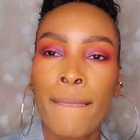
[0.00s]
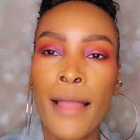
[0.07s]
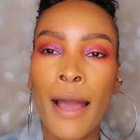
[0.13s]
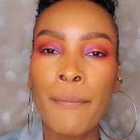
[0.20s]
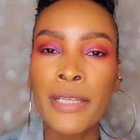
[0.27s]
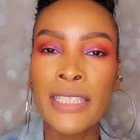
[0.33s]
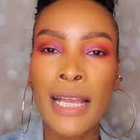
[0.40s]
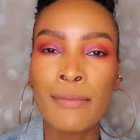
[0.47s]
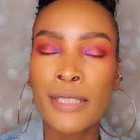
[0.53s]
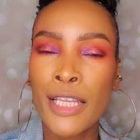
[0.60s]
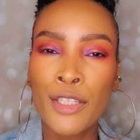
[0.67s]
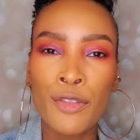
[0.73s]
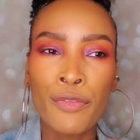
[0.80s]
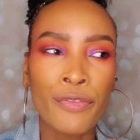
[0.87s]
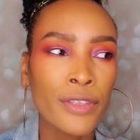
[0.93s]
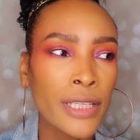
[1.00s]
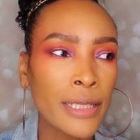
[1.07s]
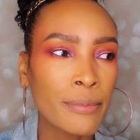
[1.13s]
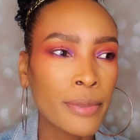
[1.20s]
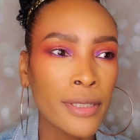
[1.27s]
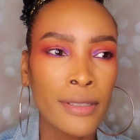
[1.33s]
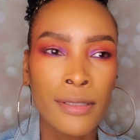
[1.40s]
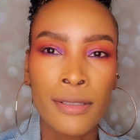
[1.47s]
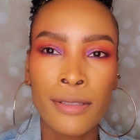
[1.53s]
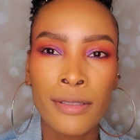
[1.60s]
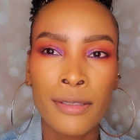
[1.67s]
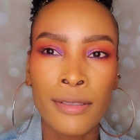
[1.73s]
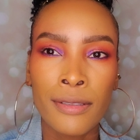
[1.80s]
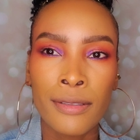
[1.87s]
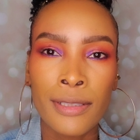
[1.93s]
how many times can you flip
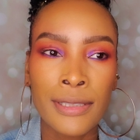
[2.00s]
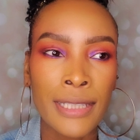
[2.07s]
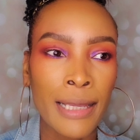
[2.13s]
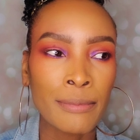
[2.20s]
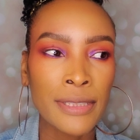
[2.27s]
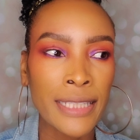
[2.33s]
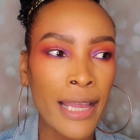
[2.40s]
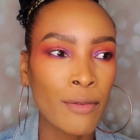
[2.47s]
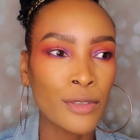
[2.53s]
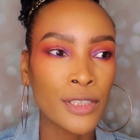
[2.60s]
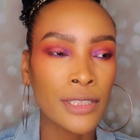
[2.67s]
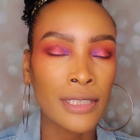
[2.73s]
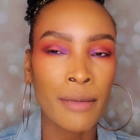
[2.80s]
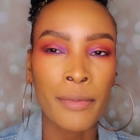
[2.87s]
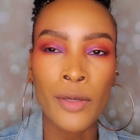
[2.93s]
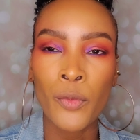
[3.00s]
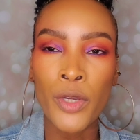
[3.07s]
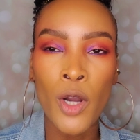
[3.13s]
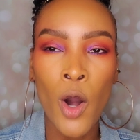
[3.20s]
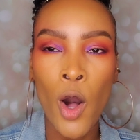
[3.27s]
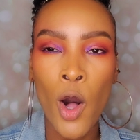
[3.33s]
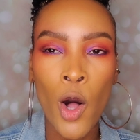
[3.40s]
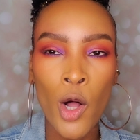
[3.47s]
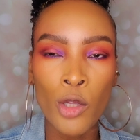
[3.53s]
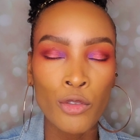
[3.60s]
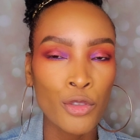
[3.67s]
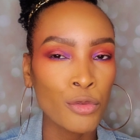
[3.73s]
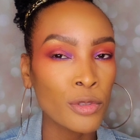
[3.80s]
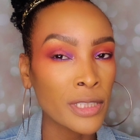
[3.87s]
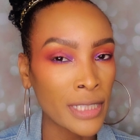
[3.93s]
the same sandwiches? I mean, we all
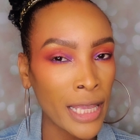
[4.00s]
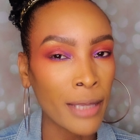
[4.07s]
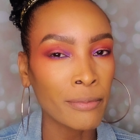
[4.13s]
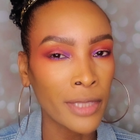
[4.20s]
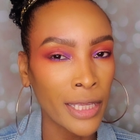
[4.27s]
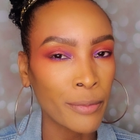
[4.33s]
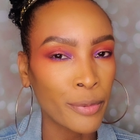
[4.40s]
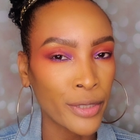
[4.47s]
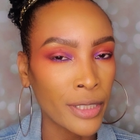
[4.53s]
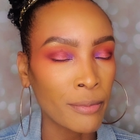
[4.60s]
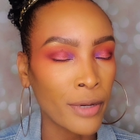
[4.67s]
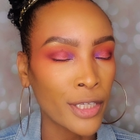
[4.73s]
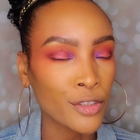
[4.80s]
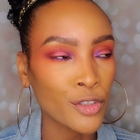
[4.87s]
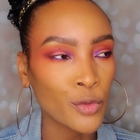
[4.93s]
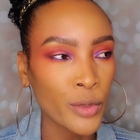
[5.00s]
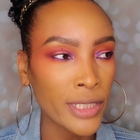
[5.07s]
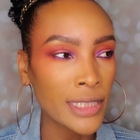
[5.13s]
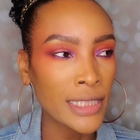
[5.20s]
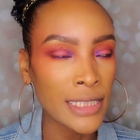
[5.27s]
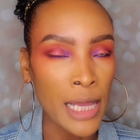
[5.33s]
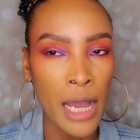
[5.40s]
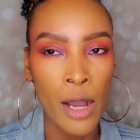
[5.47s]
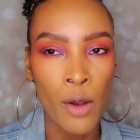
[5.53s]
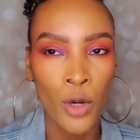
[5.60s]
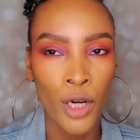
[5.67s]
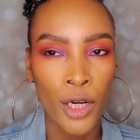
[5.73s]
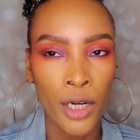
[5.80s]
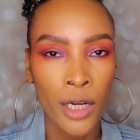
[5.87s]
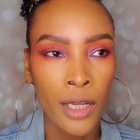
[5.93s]
do the same thing pretty much. Sweet and
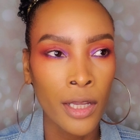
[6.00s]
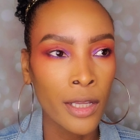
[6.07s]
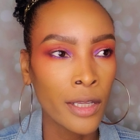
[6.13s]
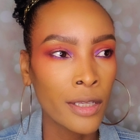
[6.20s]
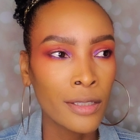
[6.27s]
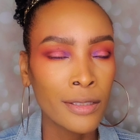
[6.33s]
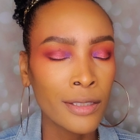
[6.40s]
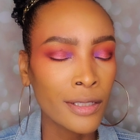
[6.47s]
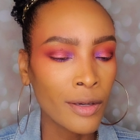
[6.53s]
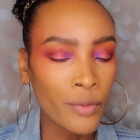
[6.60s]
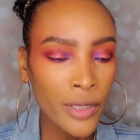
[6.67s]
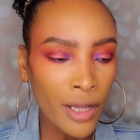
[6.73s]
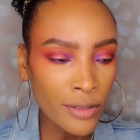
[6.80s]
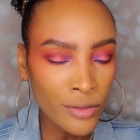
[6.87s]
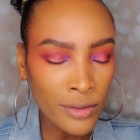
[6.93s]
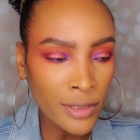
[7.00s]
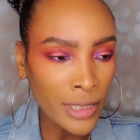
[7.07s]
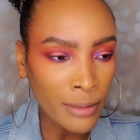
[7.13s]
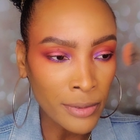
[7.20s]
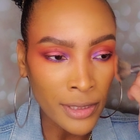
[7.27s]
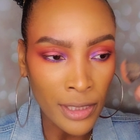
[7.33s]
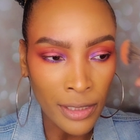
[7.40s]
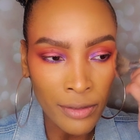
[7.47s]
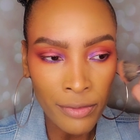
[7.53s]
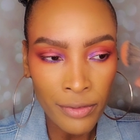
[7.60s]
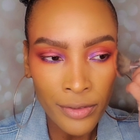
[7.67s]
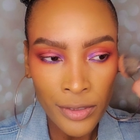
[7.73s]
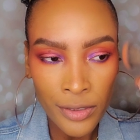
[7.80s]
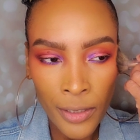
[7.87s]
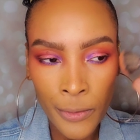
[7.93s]
sour, you know, we all do the same stuff.
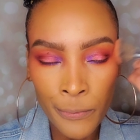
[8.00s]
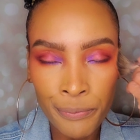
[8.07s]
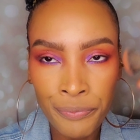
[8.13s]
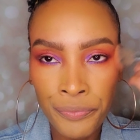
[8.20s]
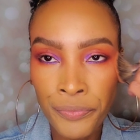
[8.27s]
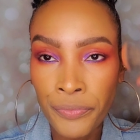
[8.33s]
So